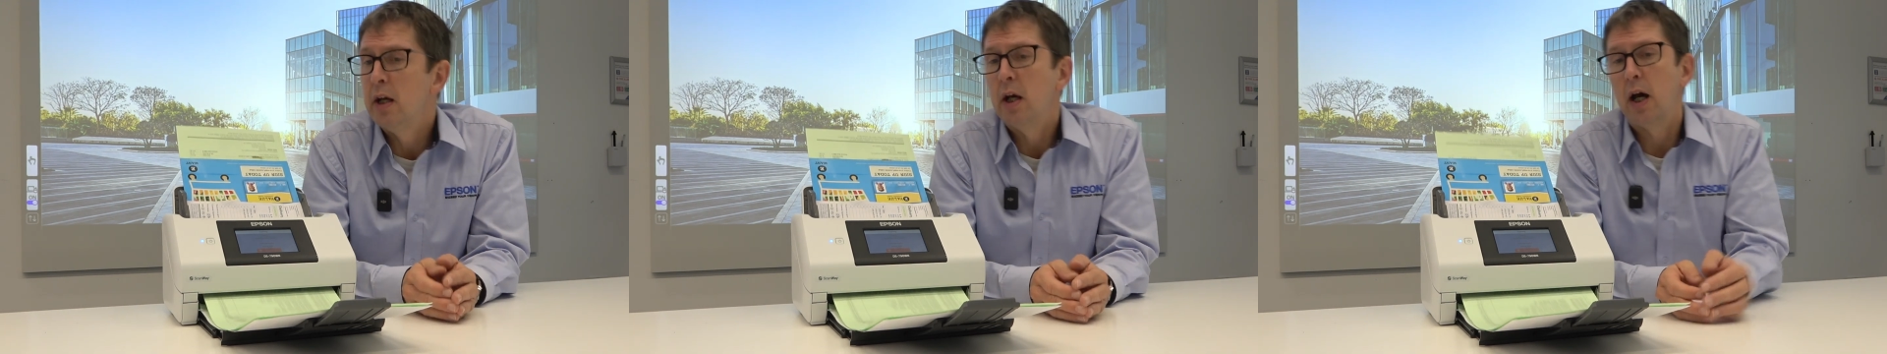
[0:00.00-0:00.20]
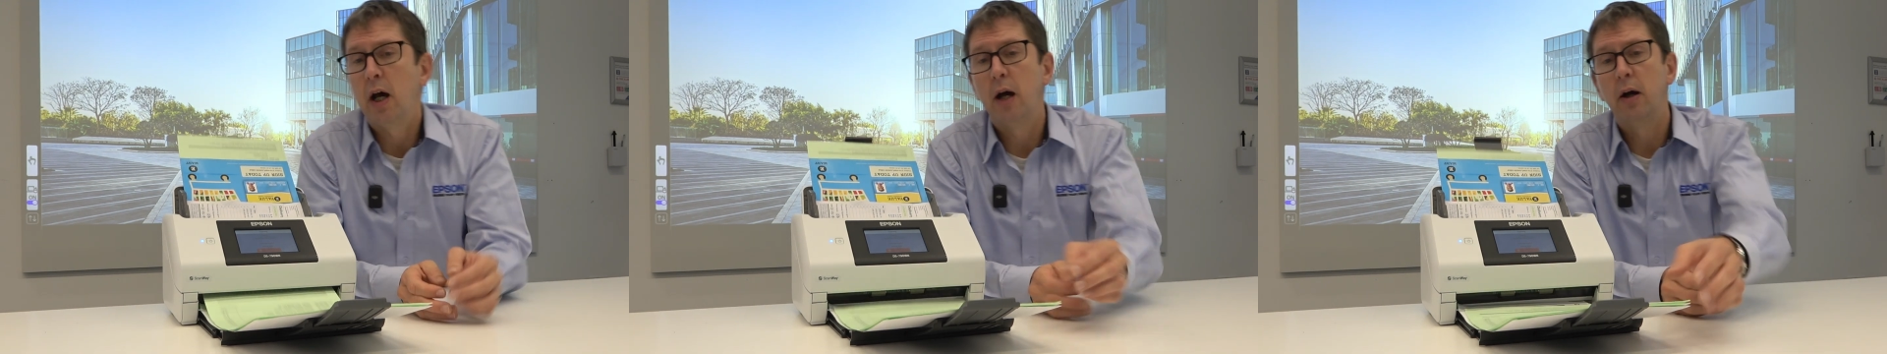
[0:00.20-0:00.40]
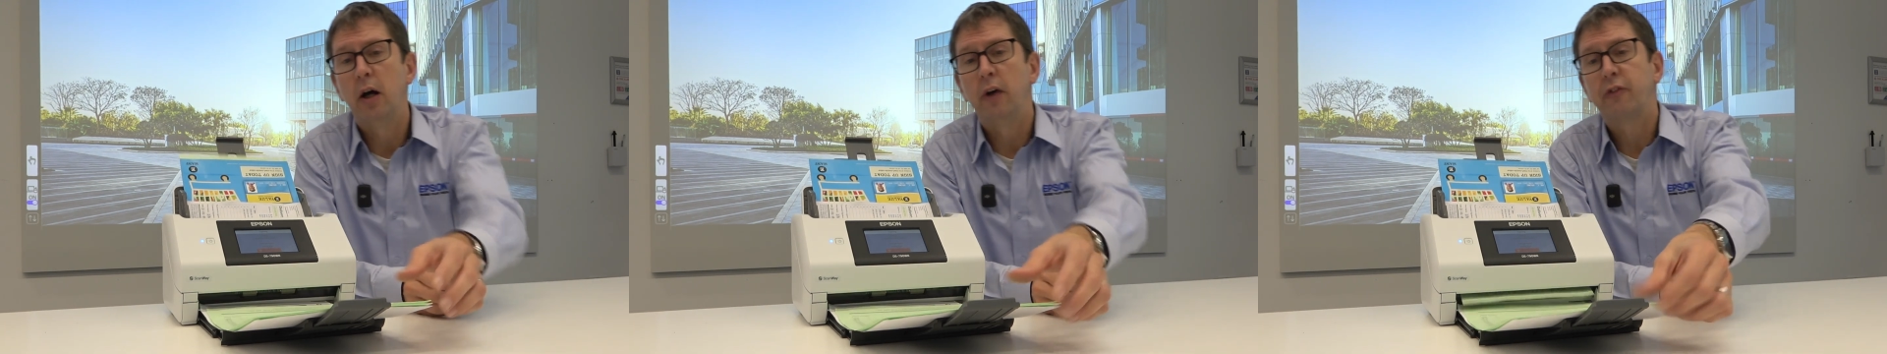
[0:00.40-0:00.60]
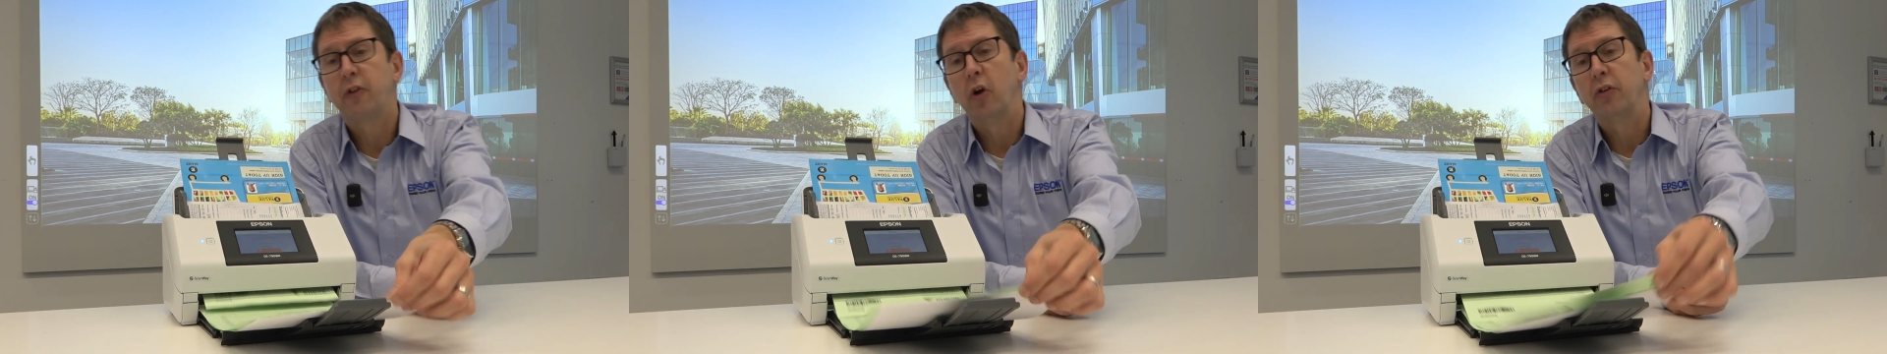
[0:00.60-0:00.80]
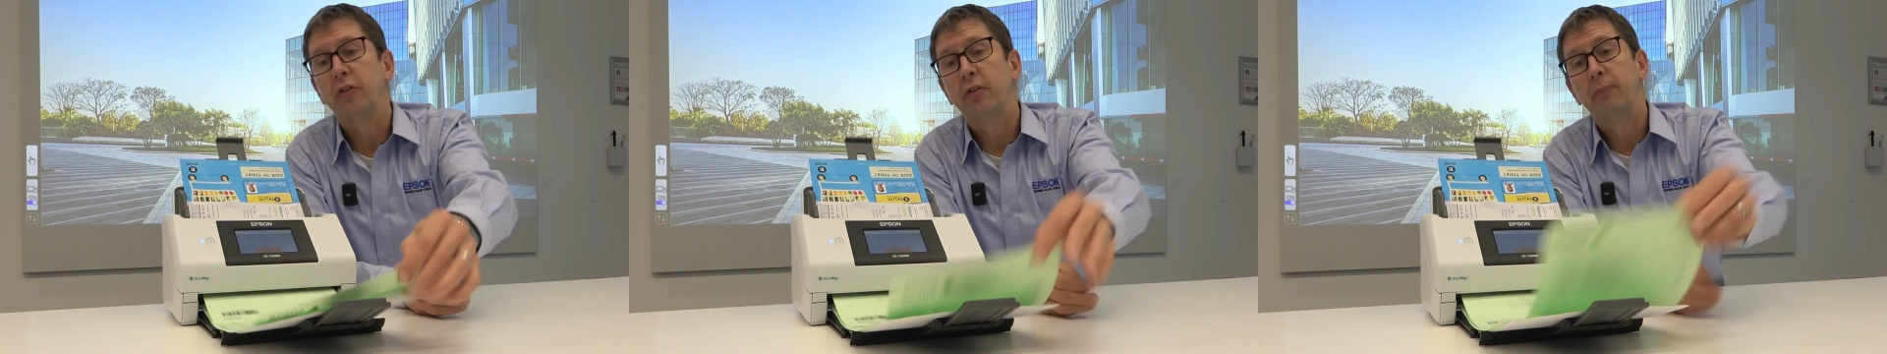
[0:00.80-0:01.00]
I've
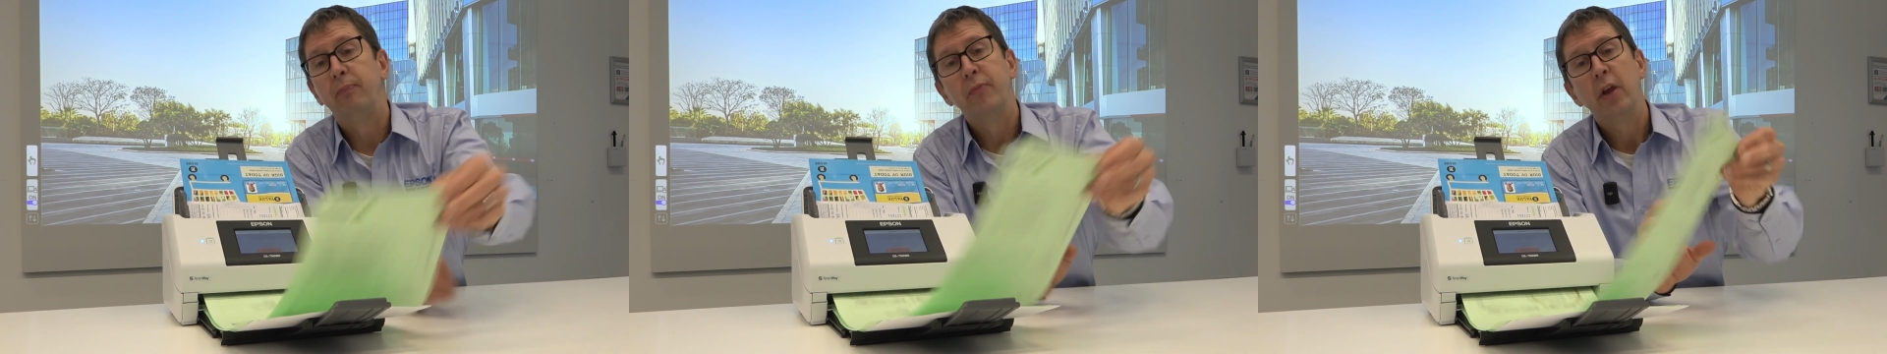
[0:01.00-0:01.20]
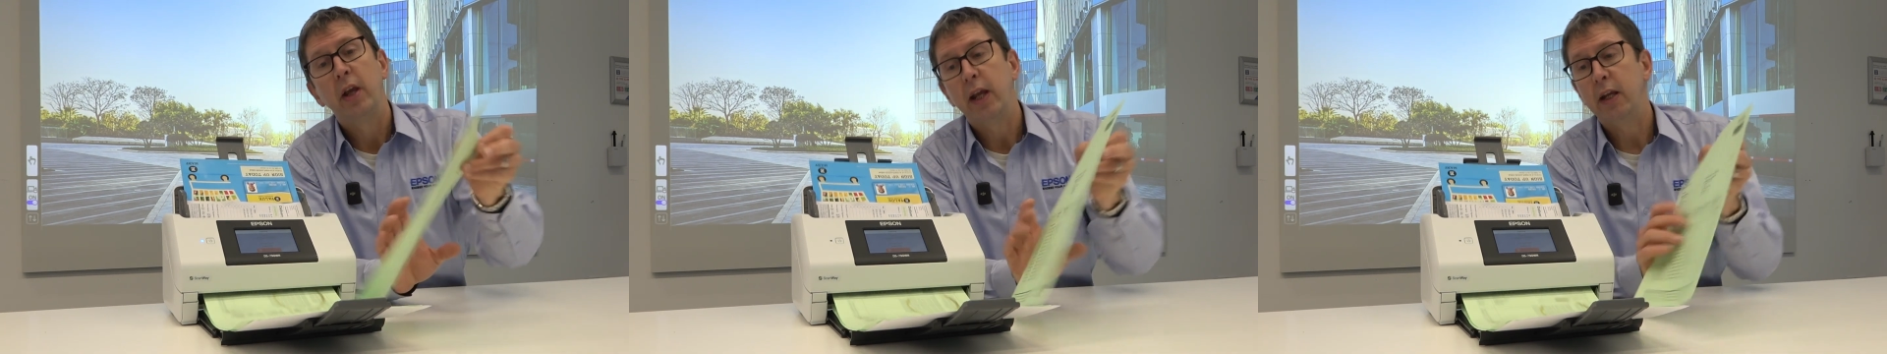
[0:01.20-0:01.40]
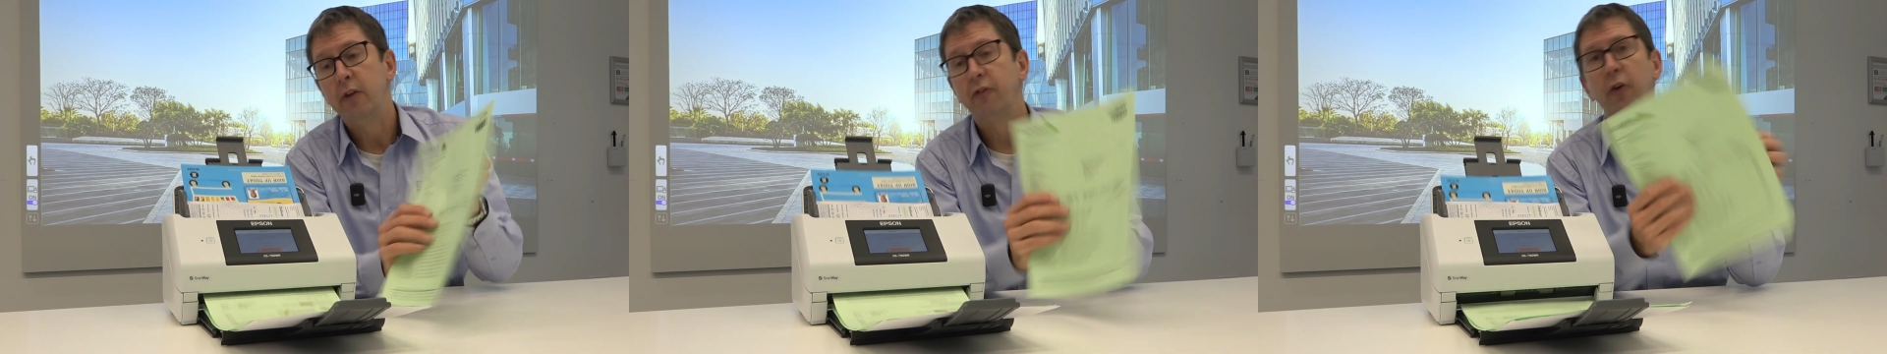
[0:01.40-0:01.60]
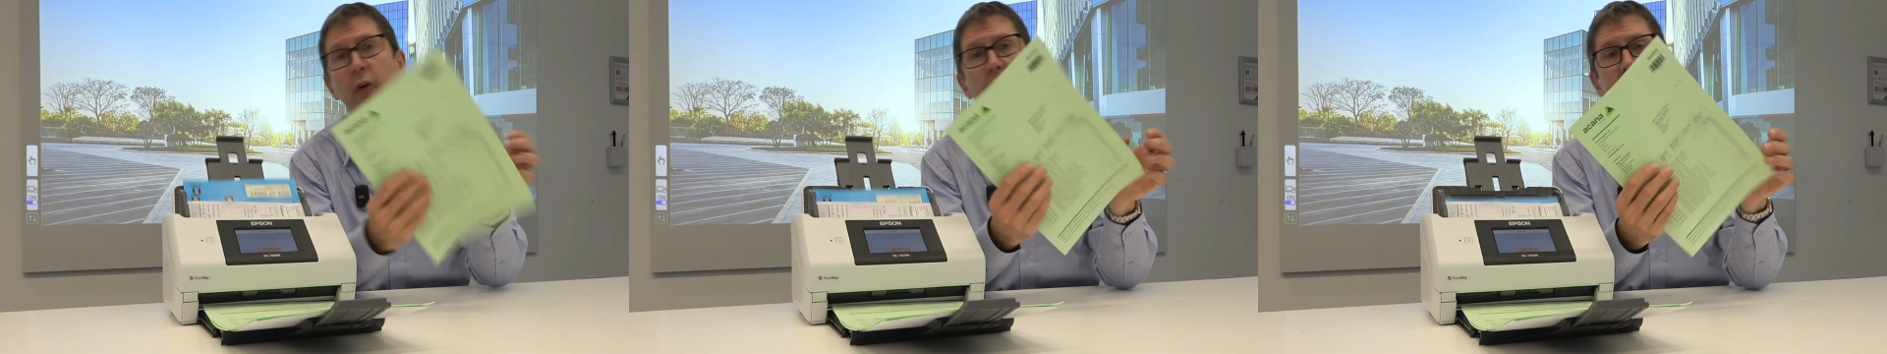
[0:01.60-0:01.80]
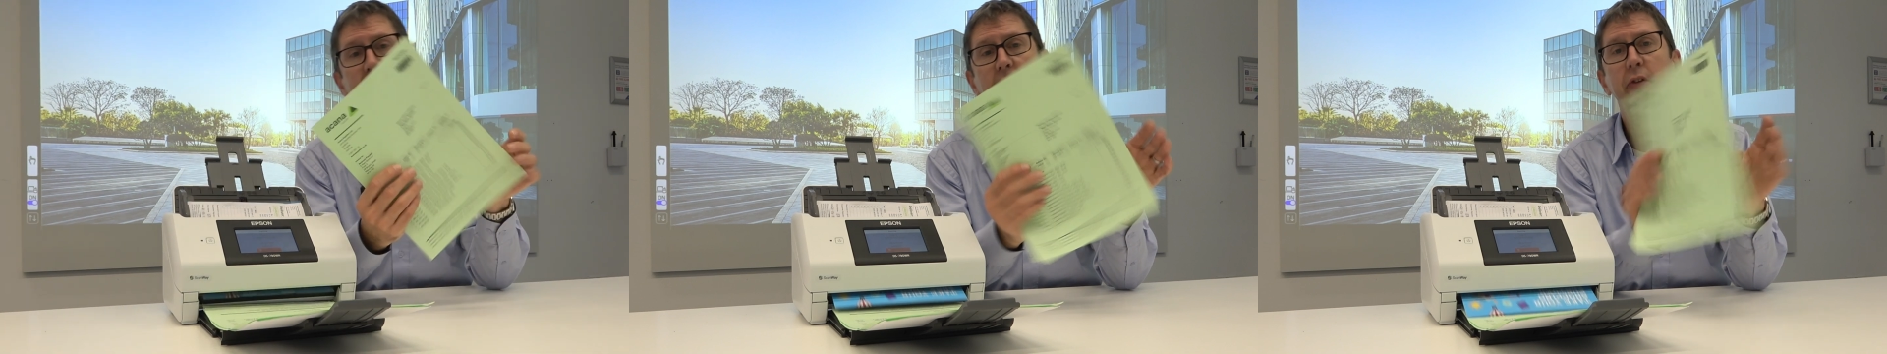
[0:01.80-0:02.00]
got some
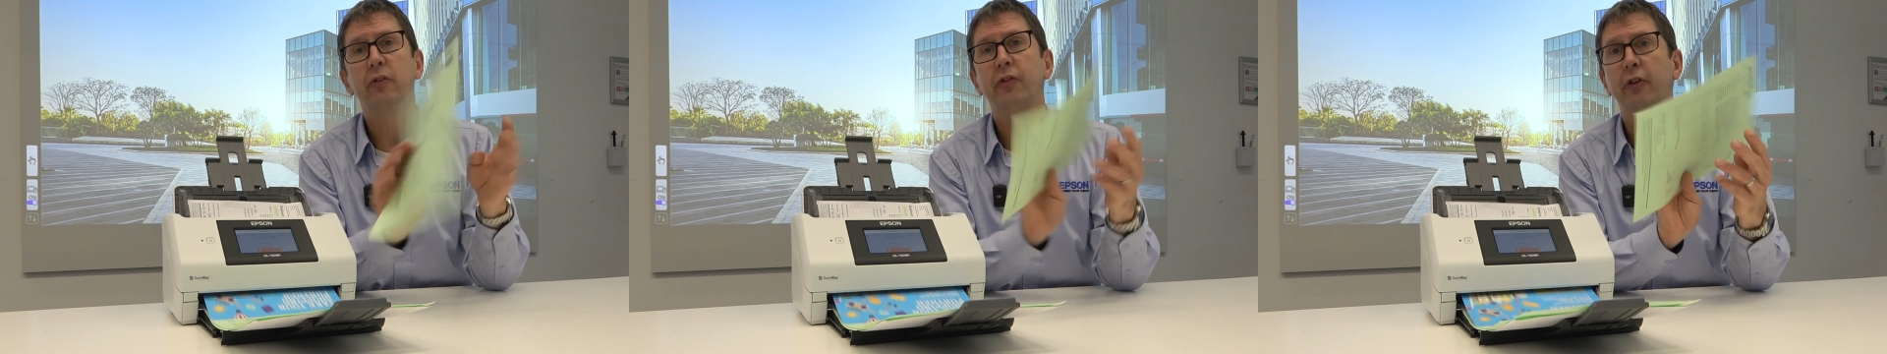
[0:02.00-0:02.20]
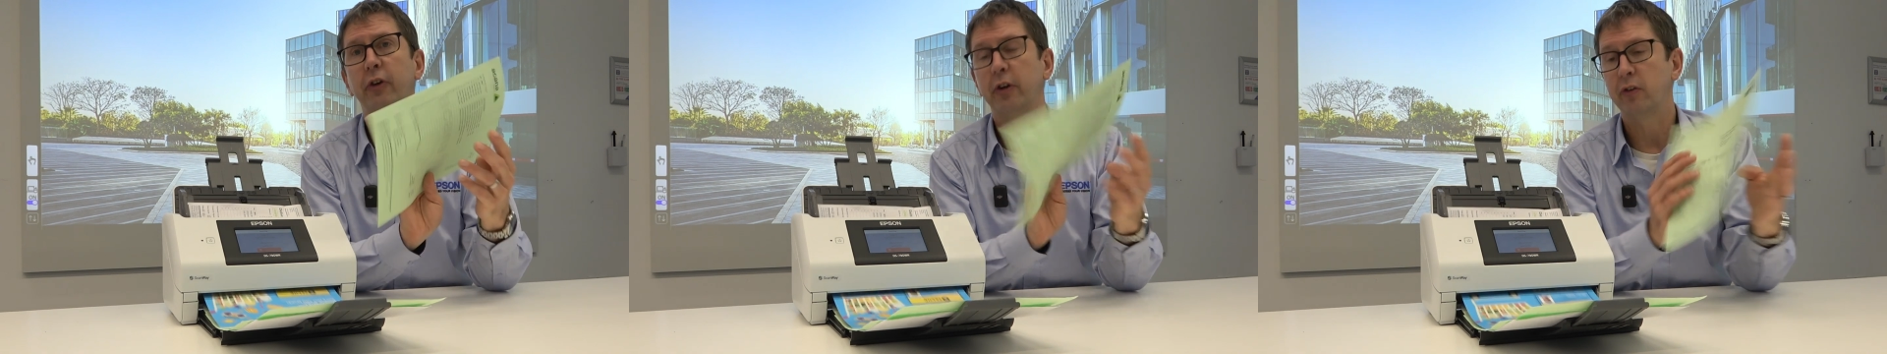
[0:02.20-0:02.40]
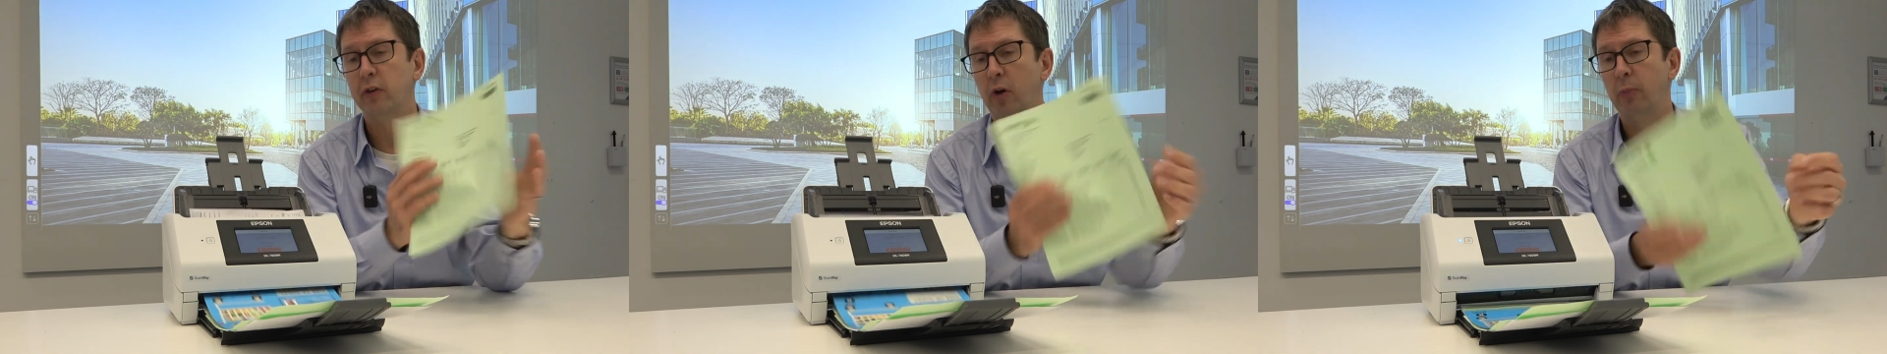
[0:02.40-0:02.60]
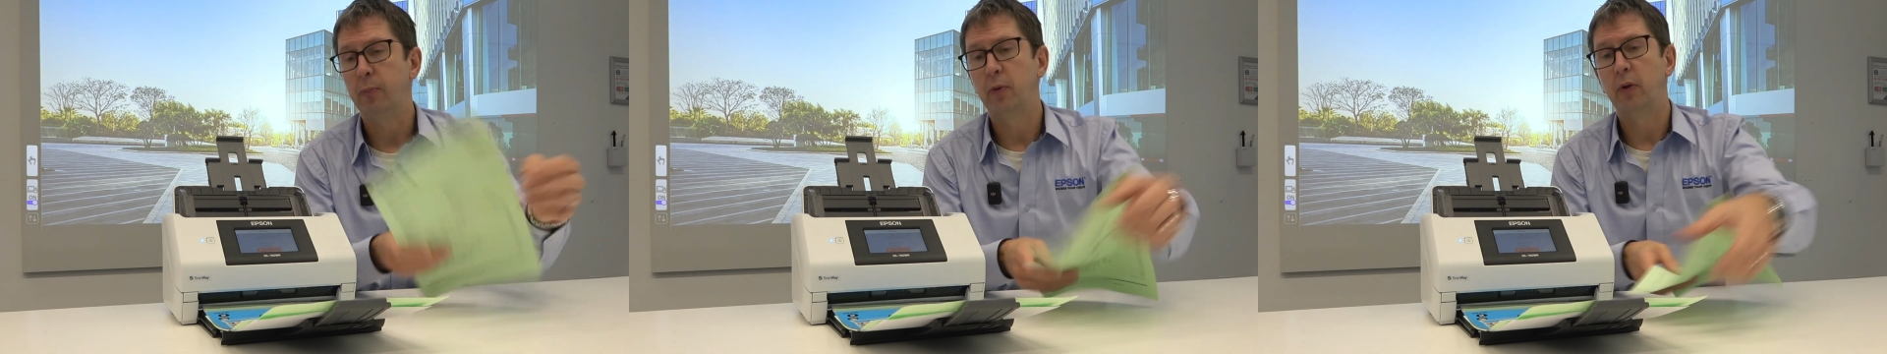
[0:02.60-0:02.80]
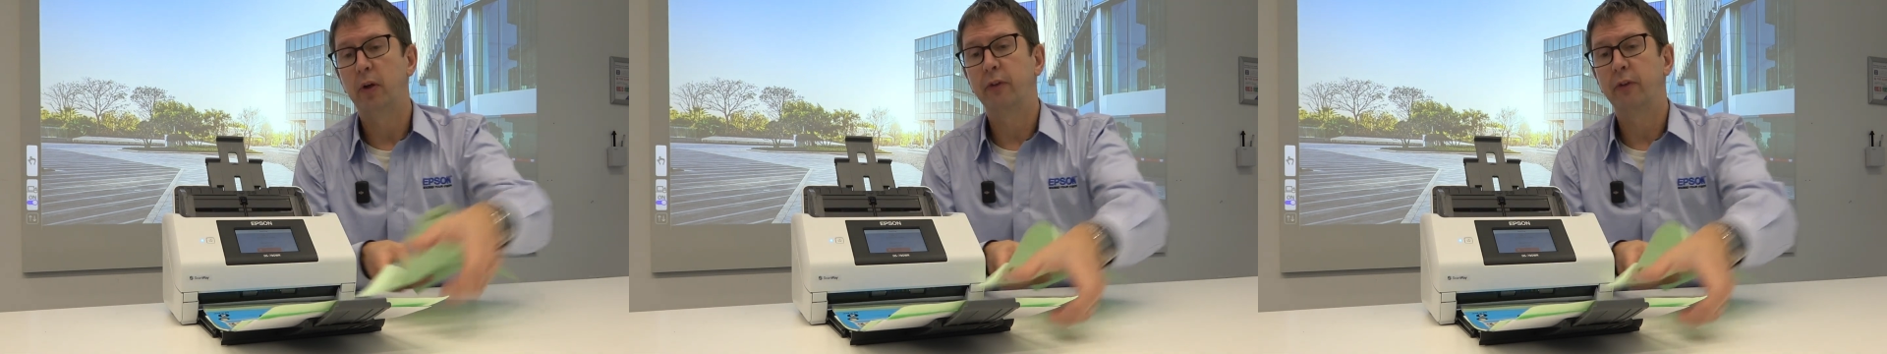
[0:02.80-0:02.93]
invoices, for example.